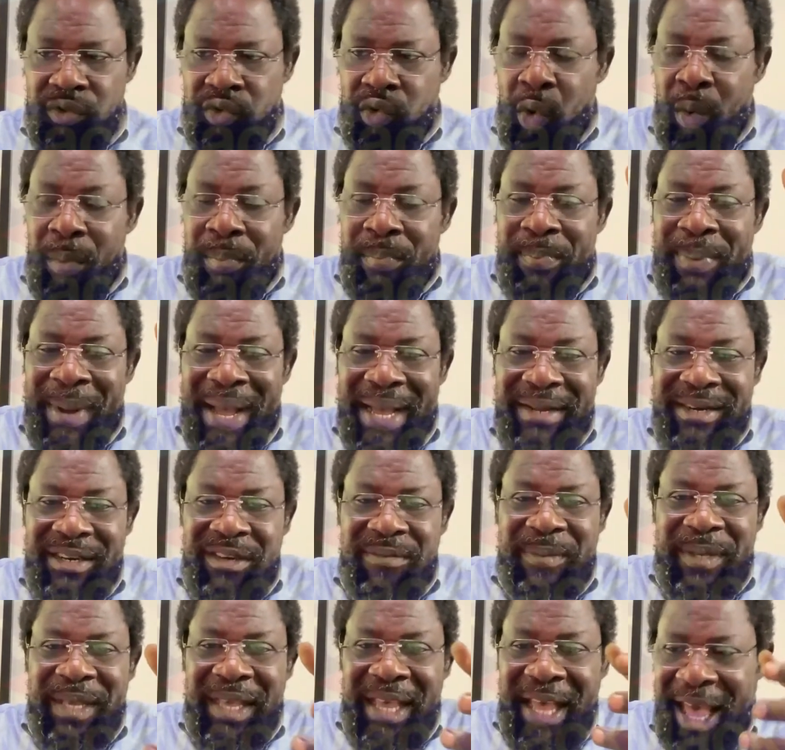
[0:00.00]
to band
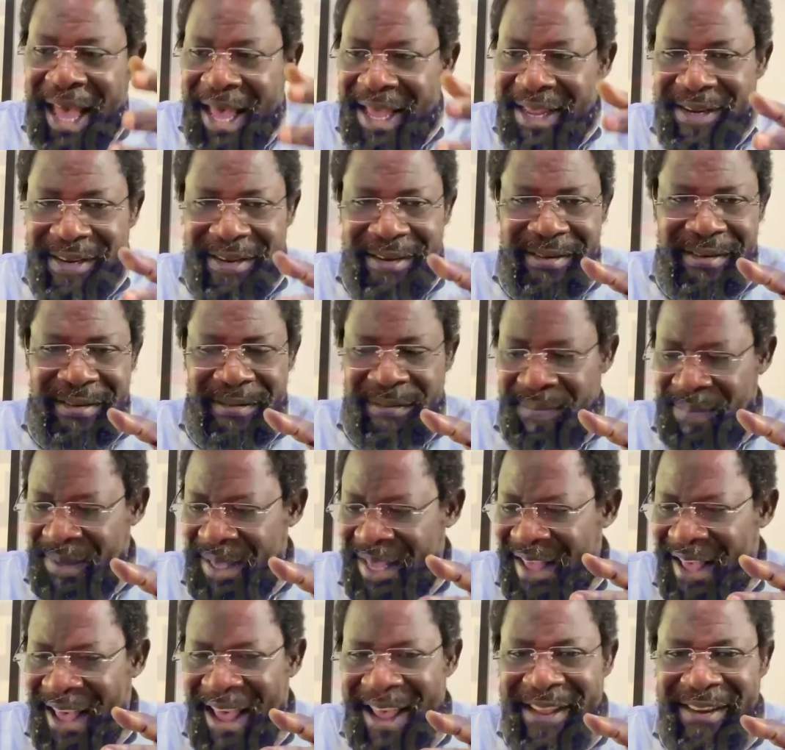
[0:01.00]

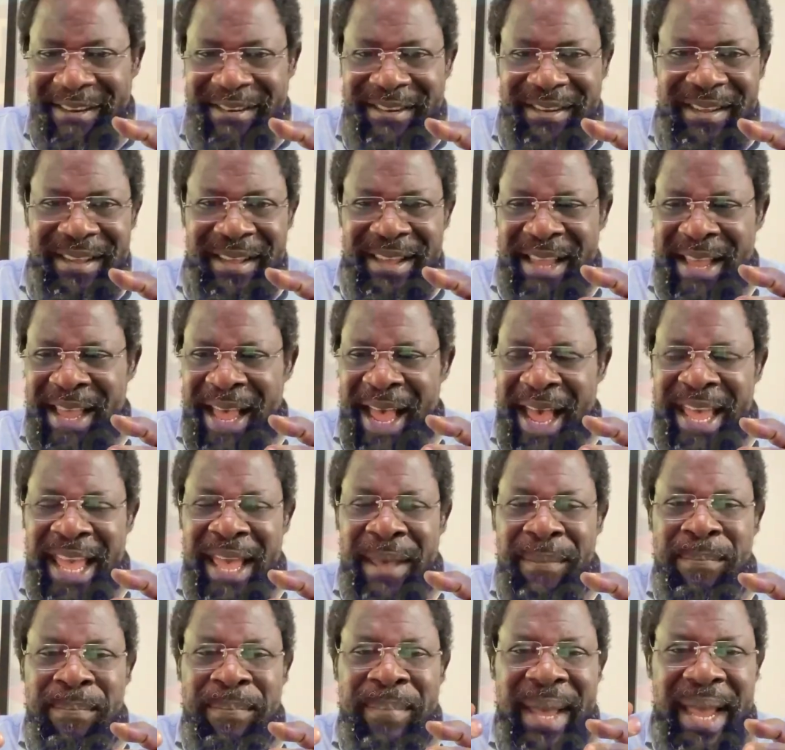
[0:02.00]
behind a
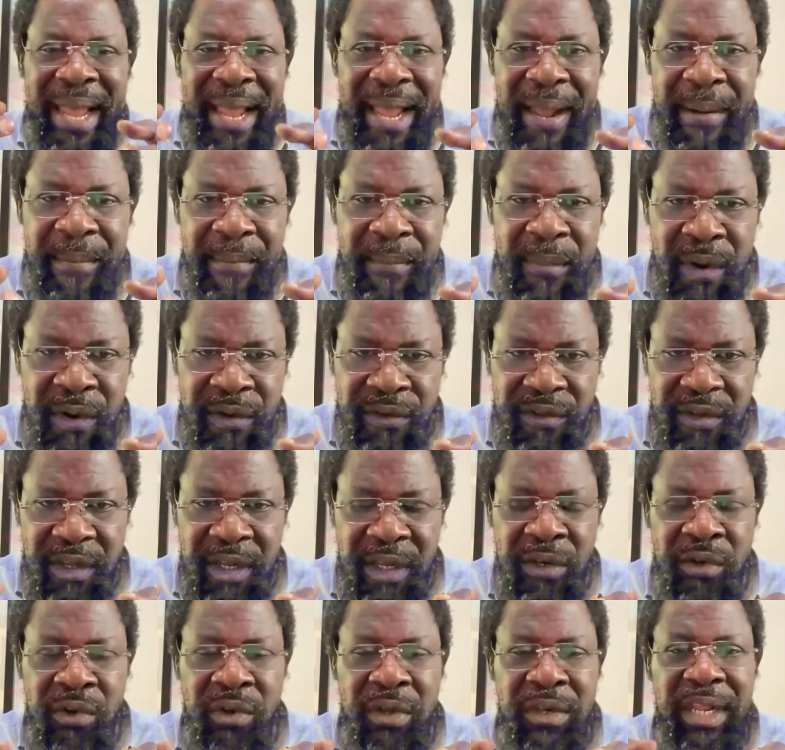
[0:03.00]
behemoth
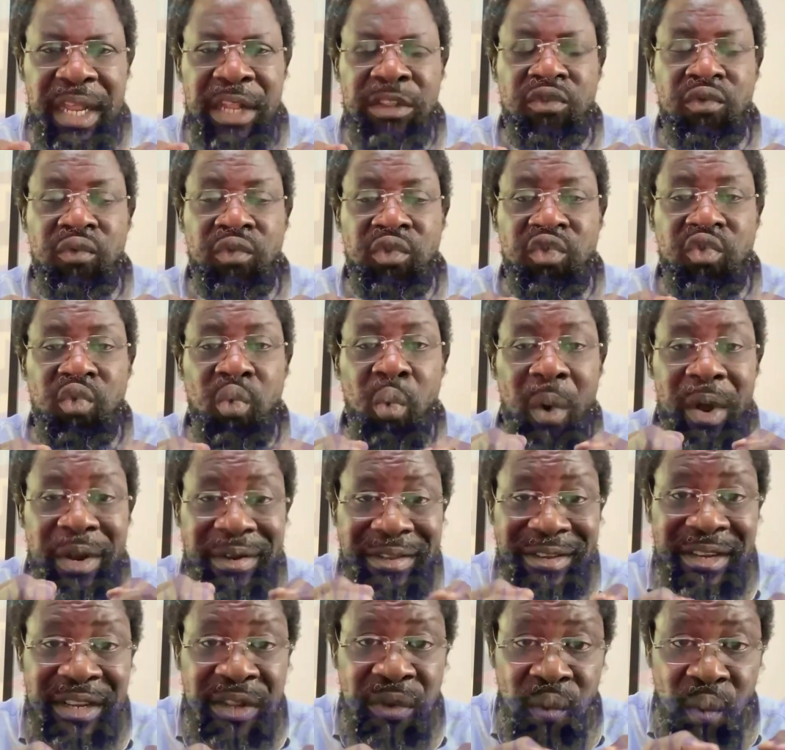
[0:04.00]
in order to thwart
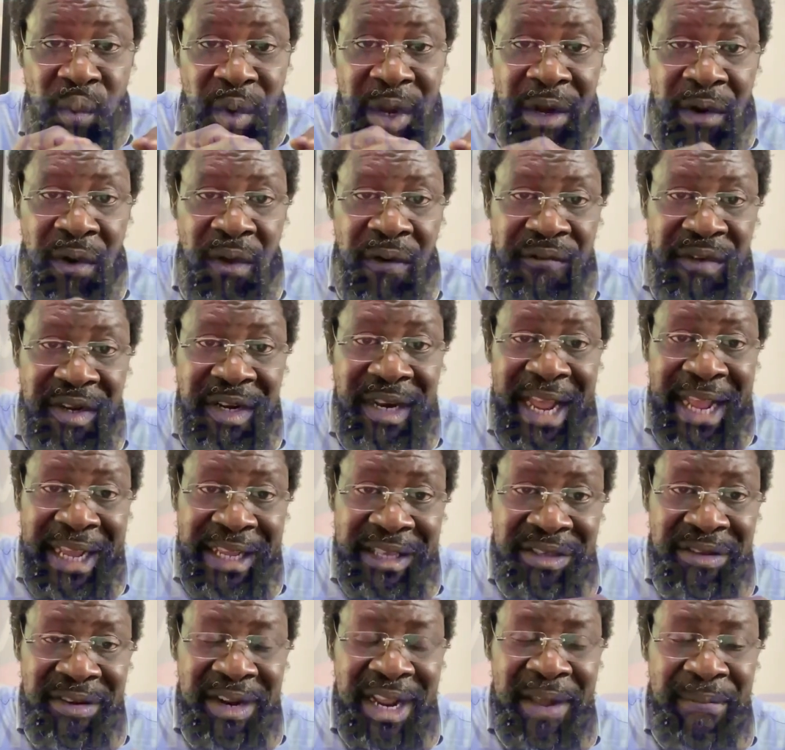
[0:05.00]
the will of the
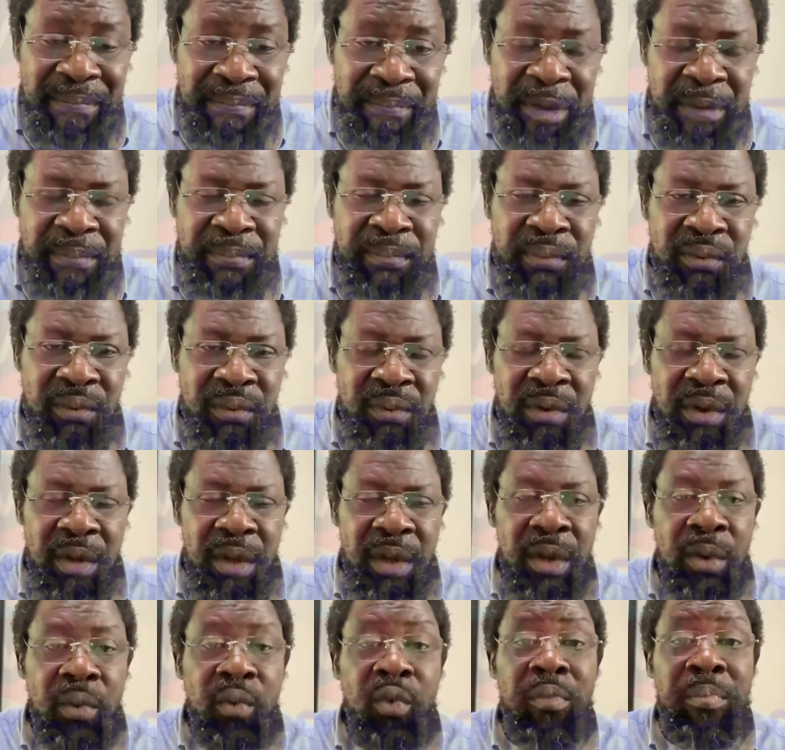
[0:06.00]
Nigerian people
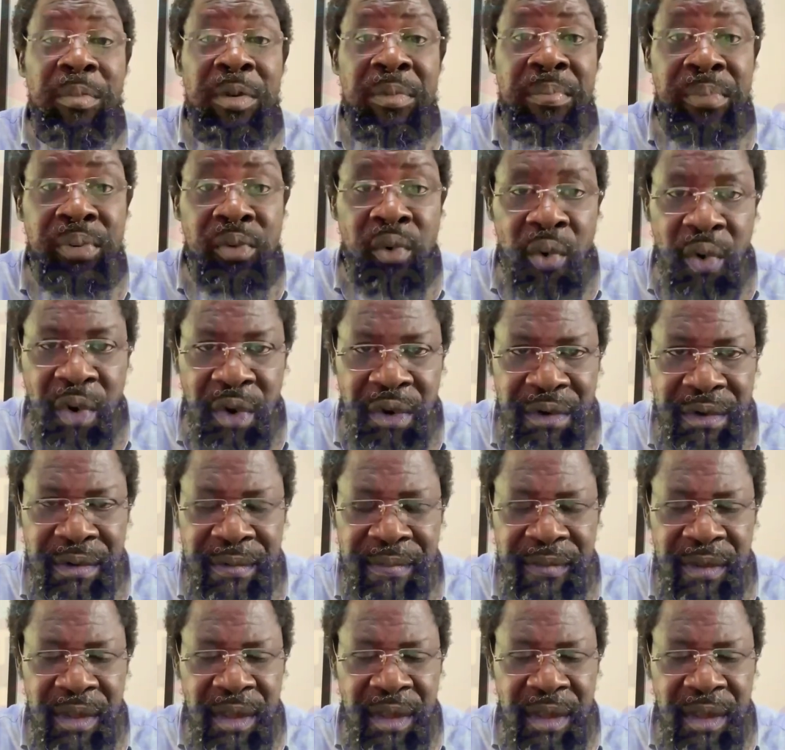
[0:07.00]
will be broken.